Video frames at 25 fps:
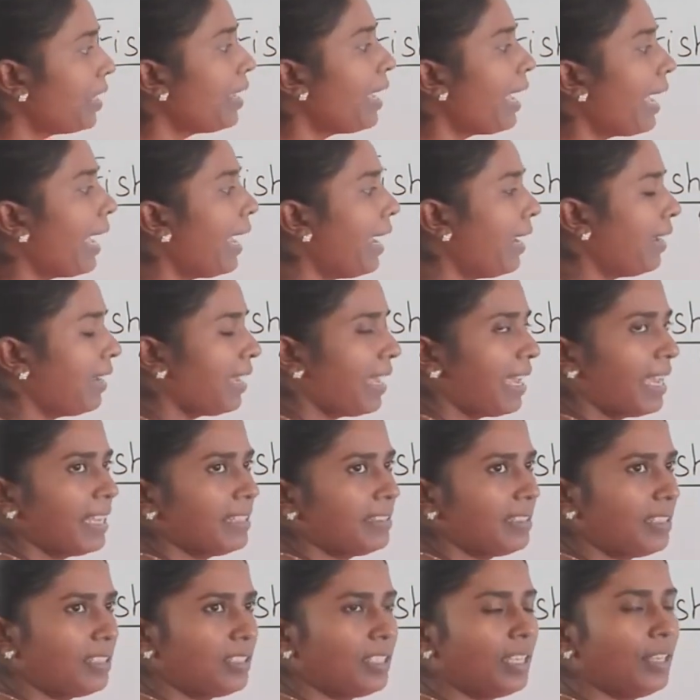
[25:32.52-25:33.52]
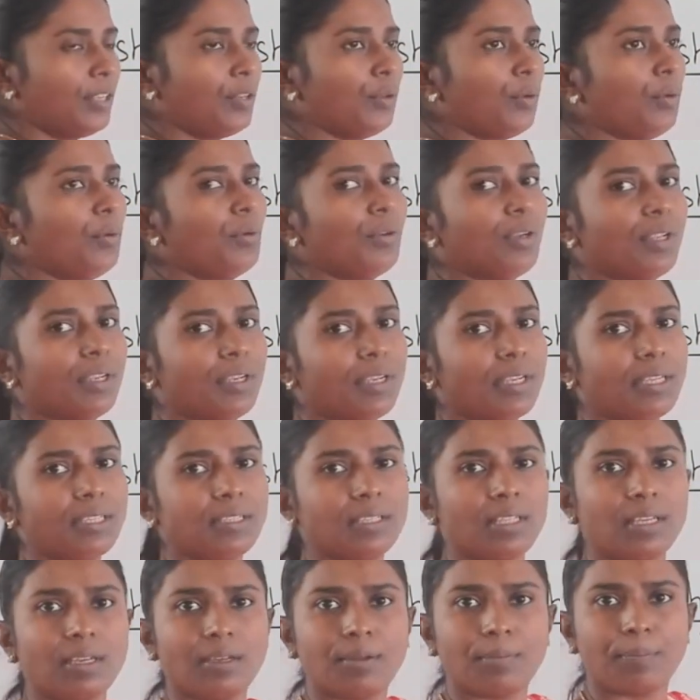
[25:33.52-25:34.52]
And as I said you,
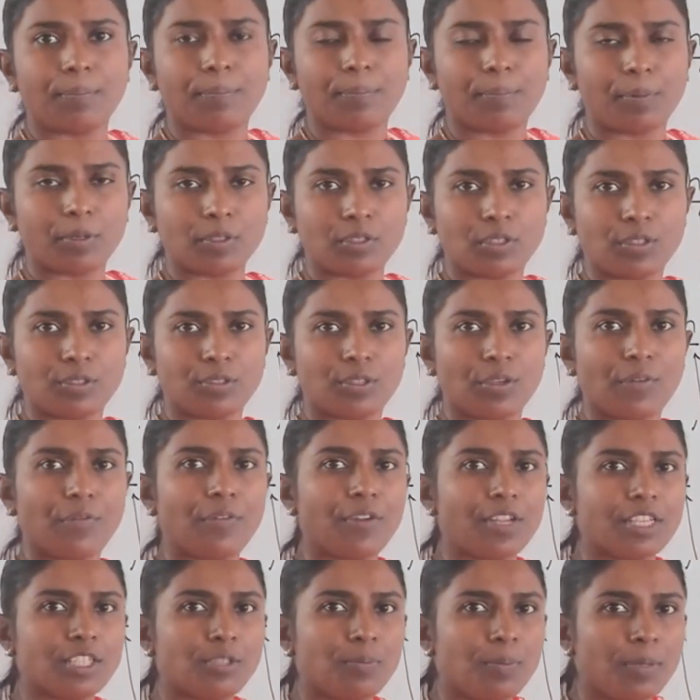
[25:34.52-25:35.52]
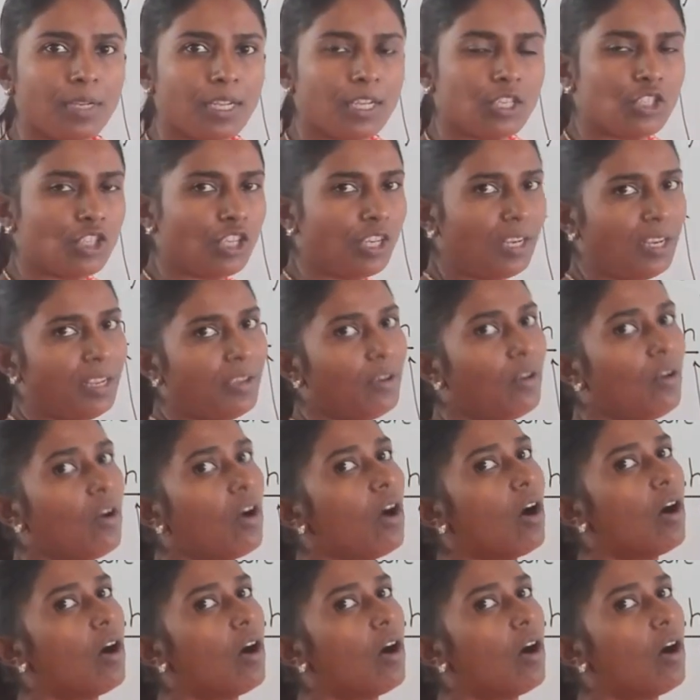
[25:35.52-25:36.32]
during the process of respiration,